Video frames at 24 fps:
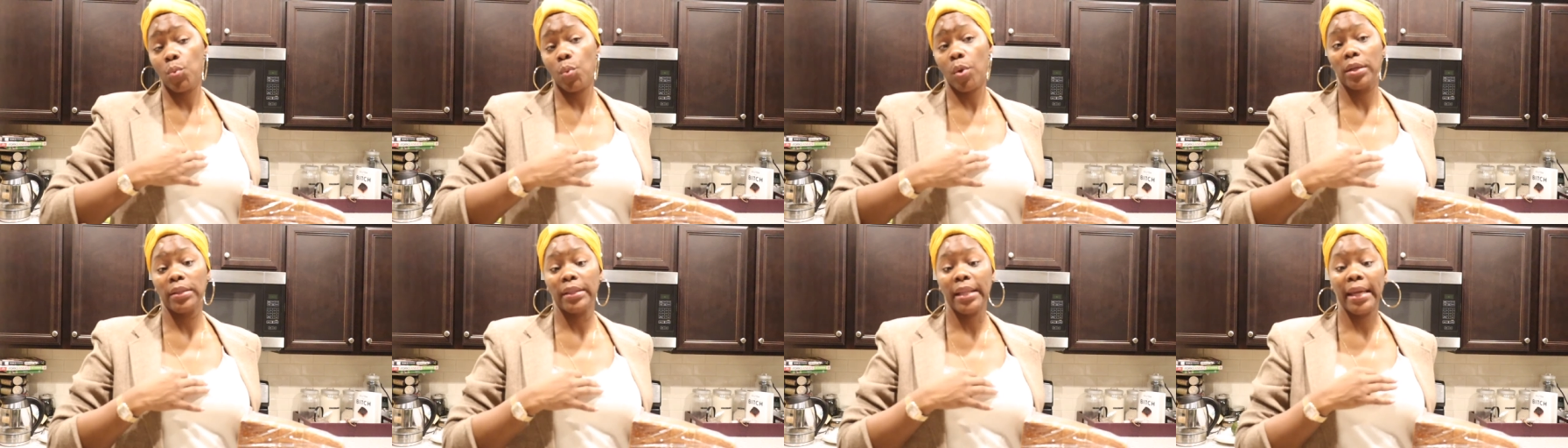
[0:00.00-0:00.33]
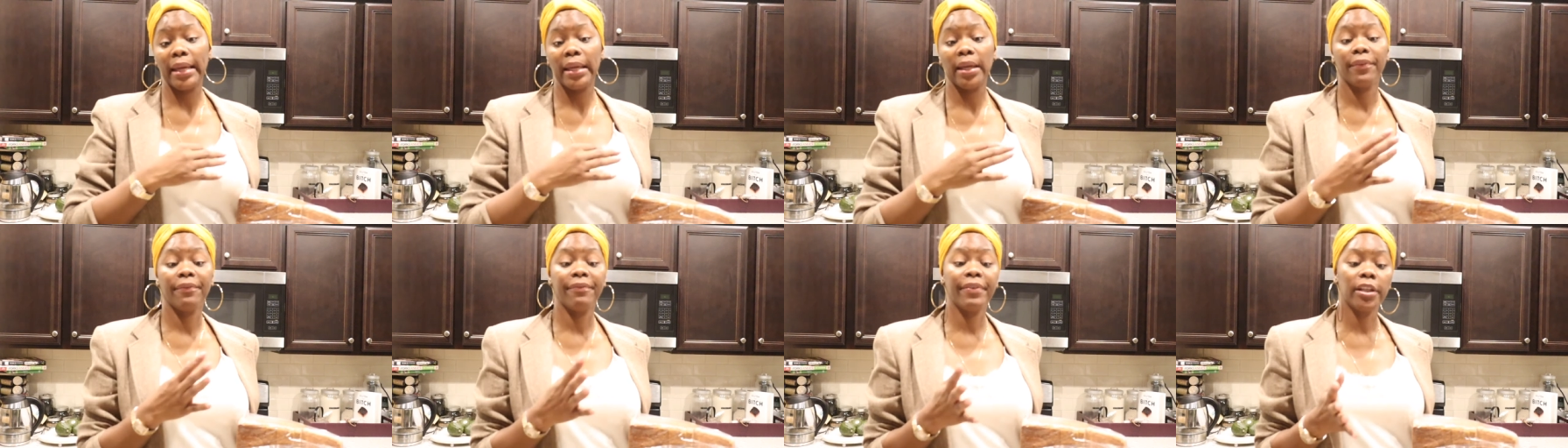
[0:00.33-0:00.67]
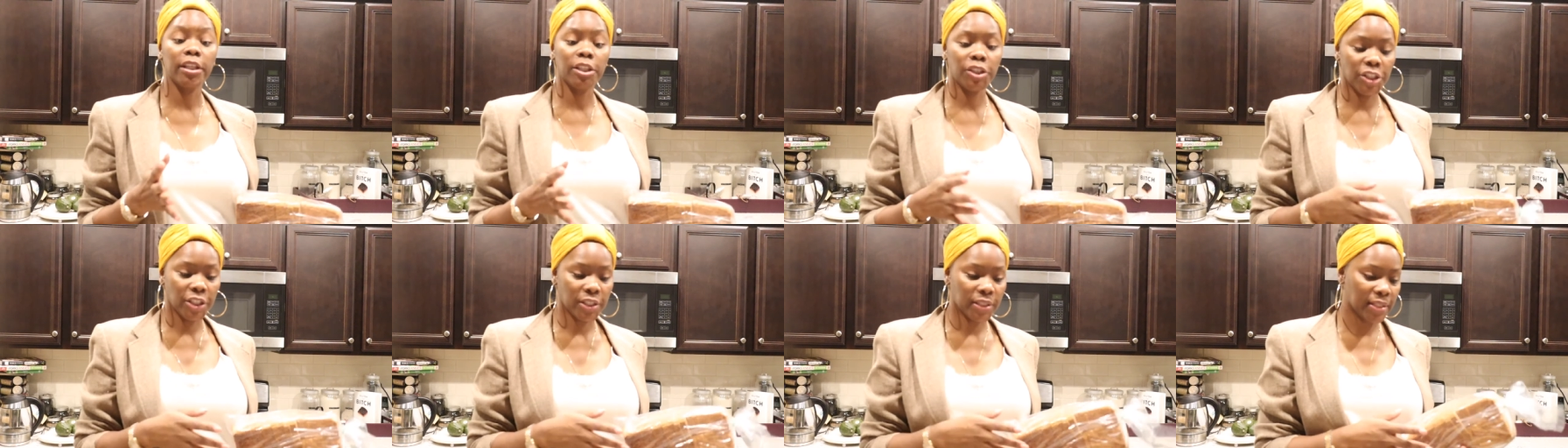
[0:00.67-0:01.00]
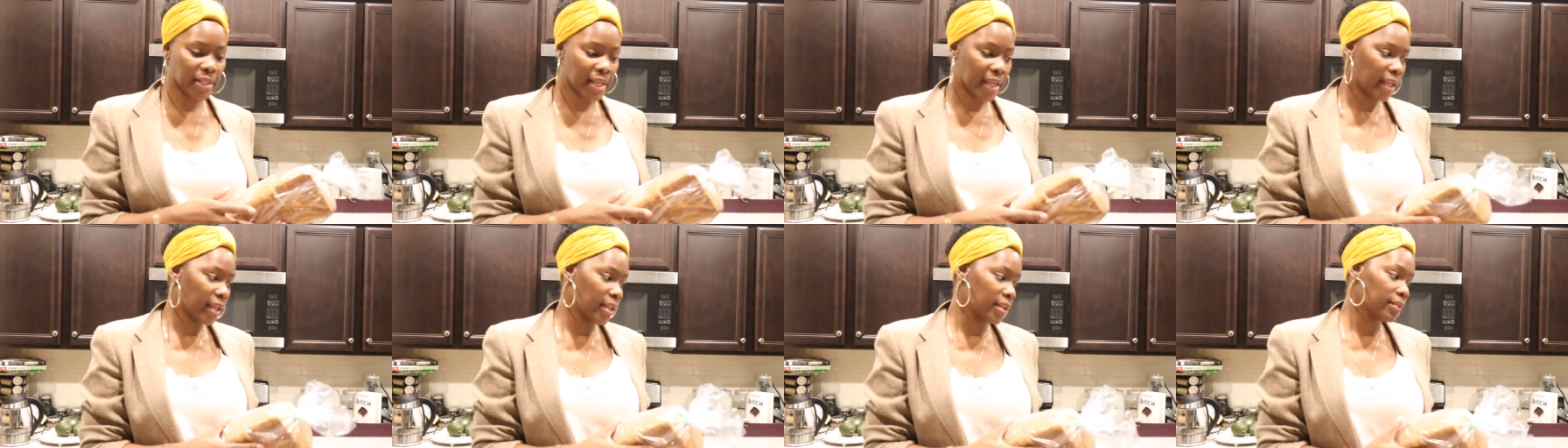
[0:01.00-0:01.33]
you want like Philly
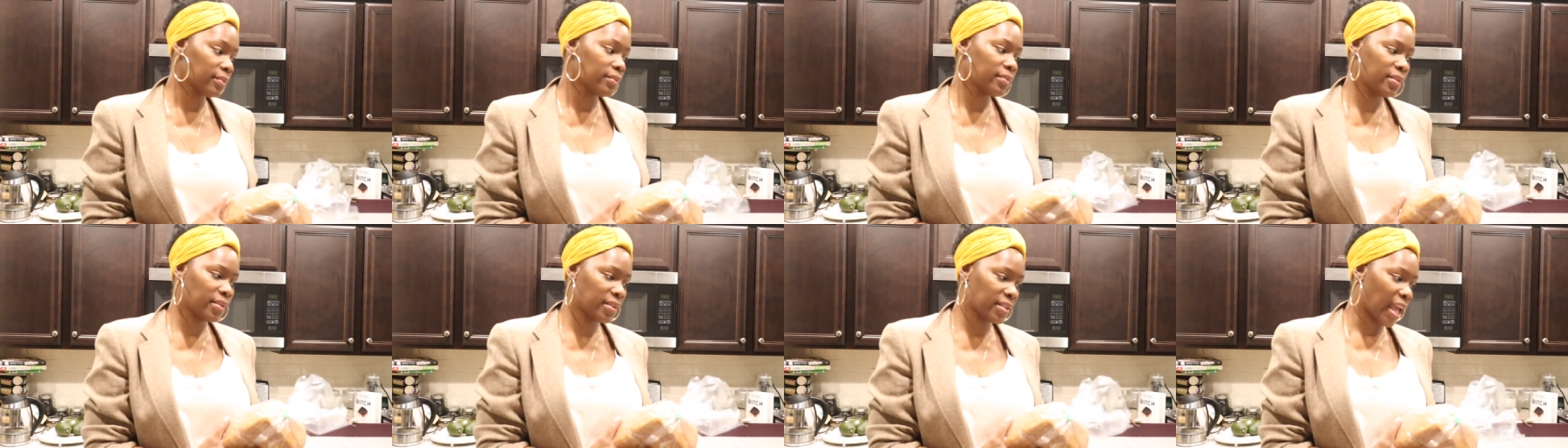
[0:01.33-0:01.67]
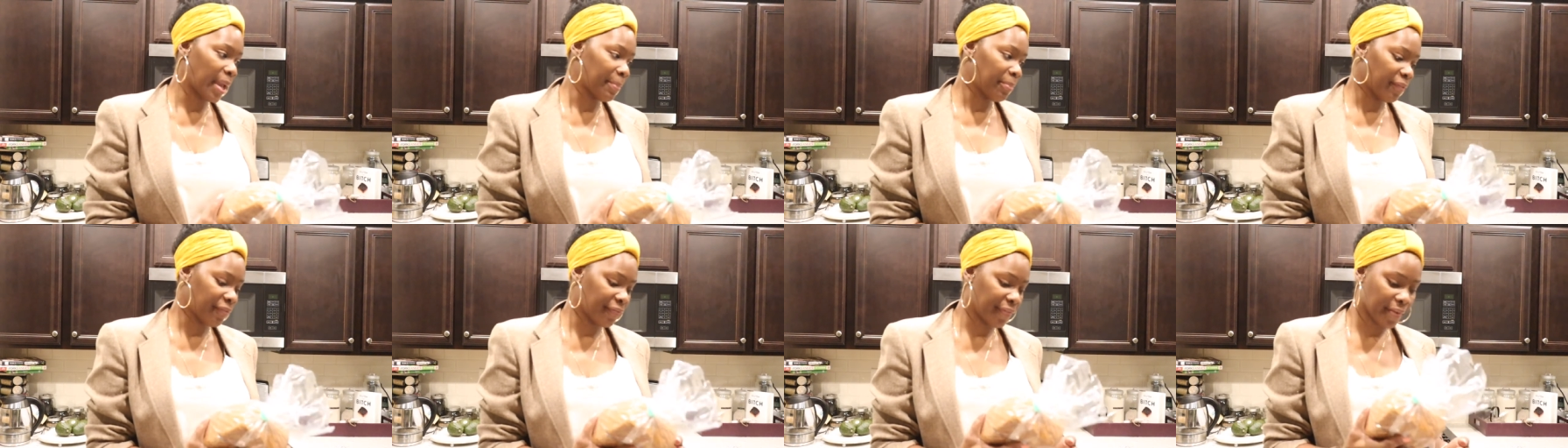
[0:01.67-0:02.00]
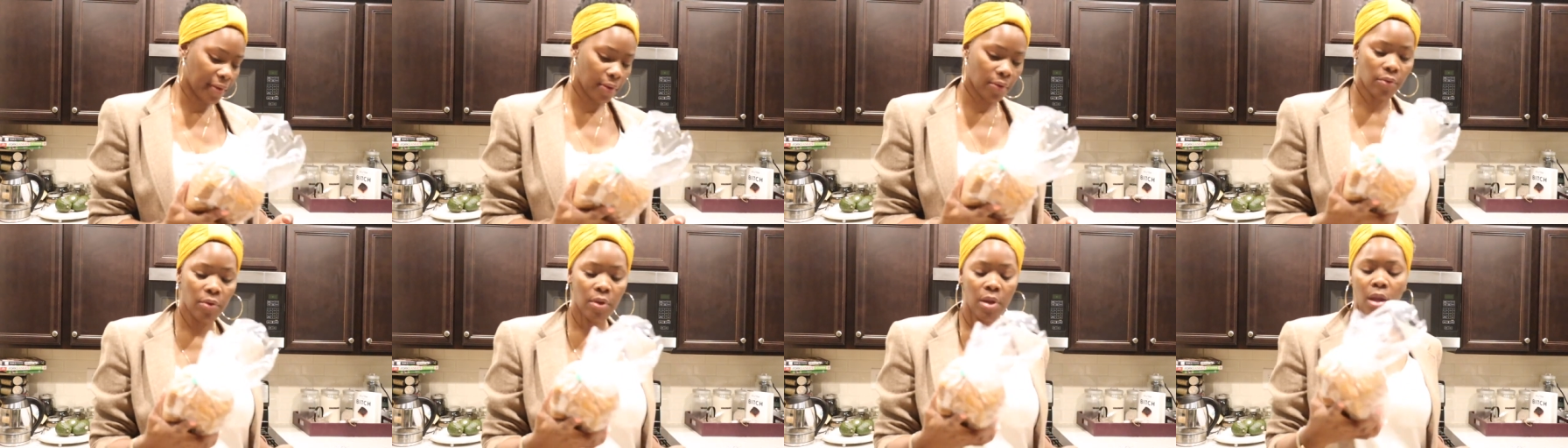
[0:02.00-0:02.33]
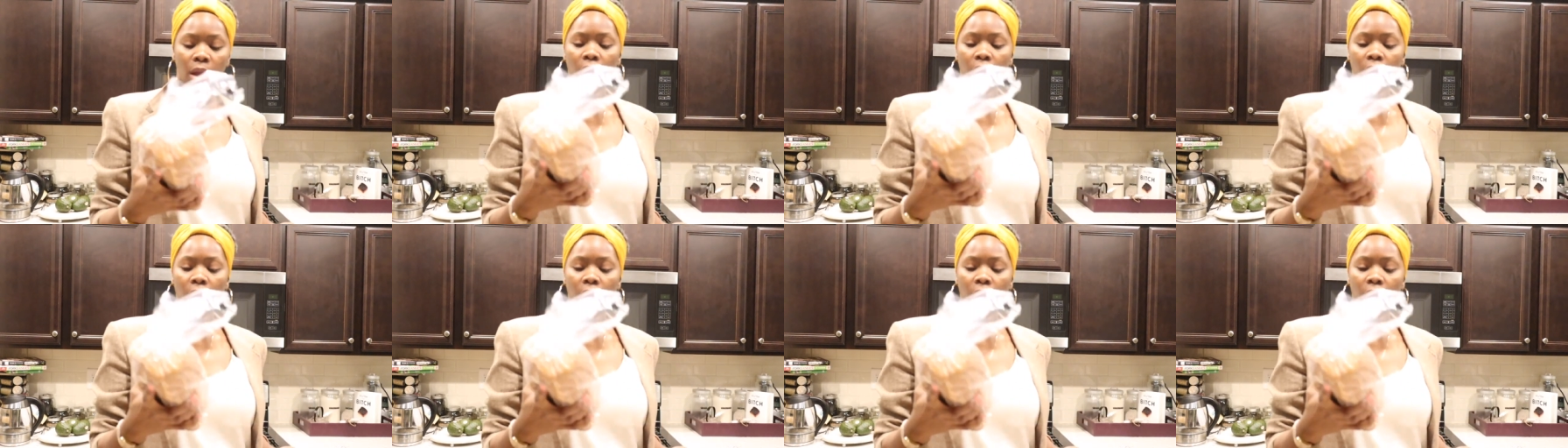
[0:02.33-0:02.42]
cheesesteak type of feel.